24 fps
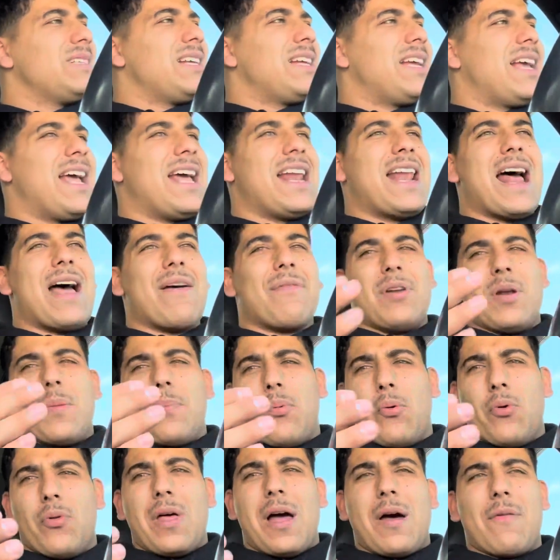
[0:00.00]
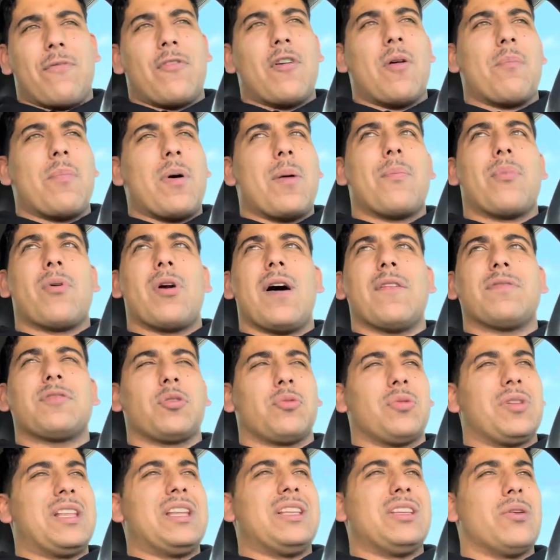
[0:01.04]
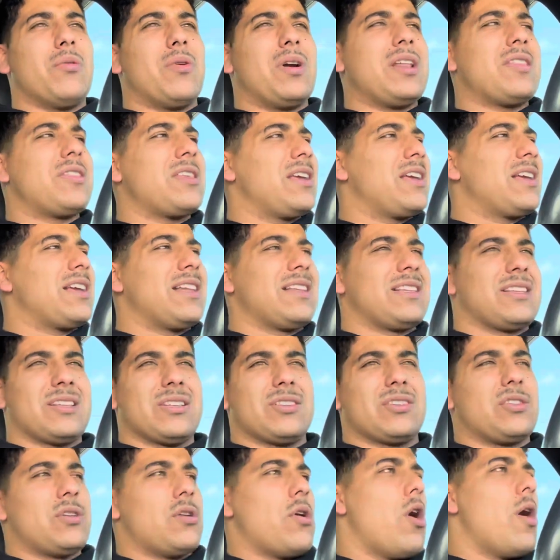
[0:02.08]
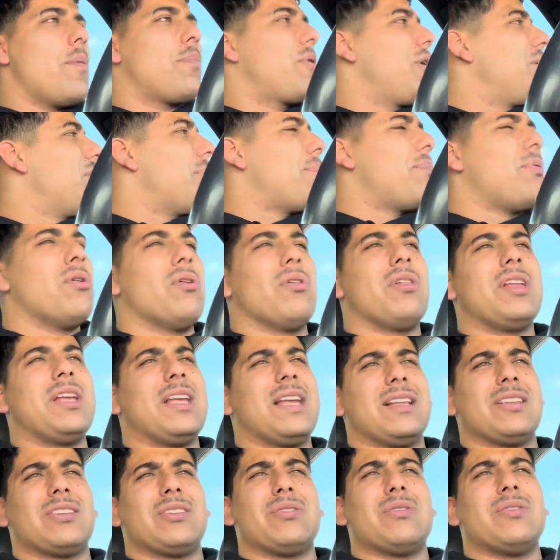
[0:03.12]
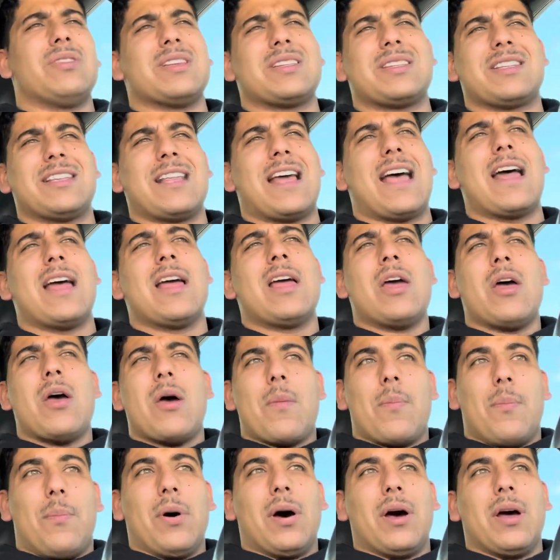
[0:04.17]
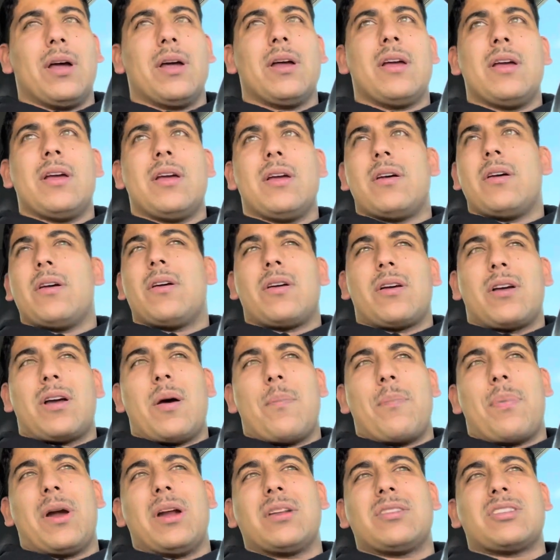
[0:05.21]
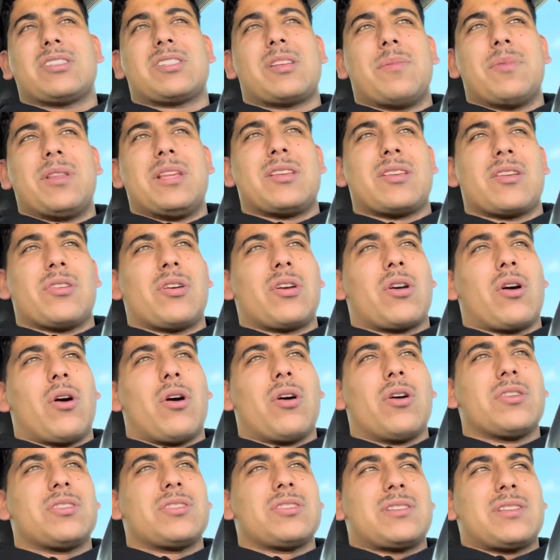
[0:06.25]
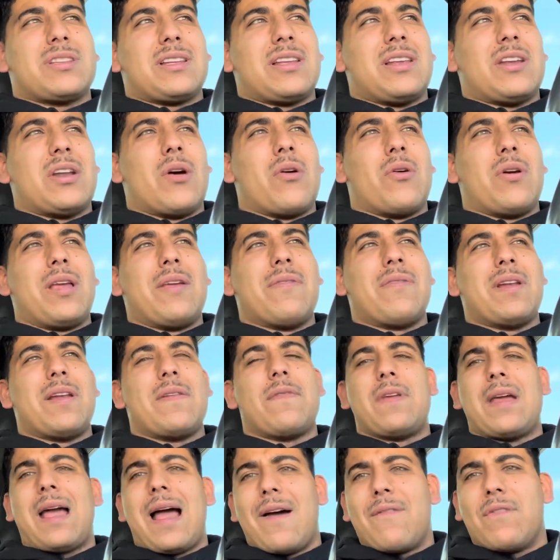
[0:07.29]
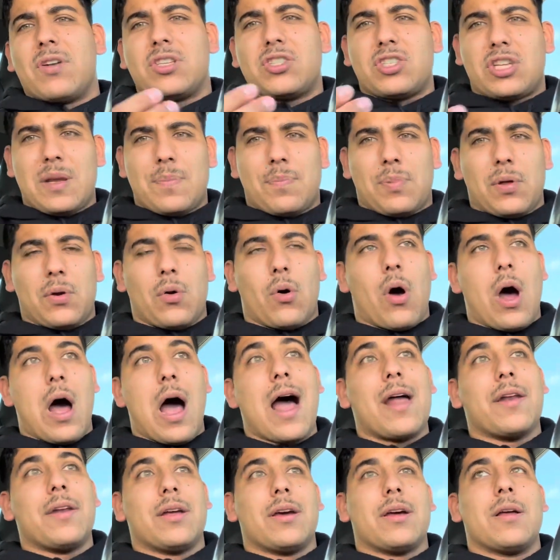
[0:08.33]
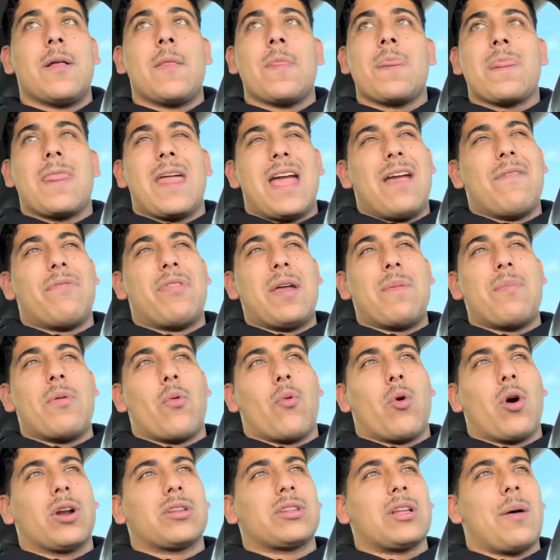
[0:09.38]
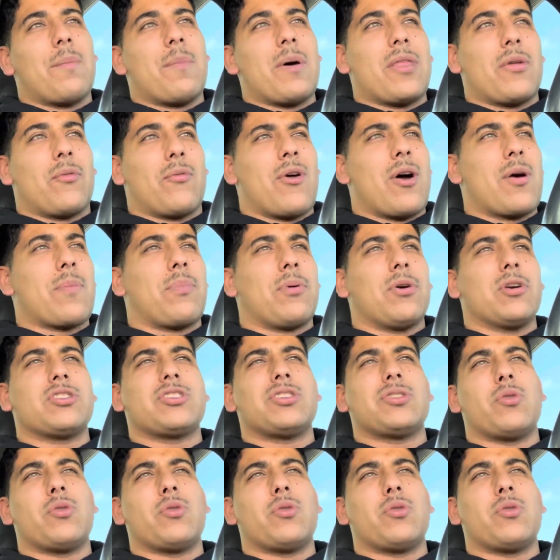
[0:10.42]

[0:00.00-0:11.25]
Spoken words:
and having to pull that front bumper off to really do anything, and to upgrade the pulley and to do this and that. But compared to some of these other cars, even if you have a cheap little Honda, if they've been worked on by the wrong person,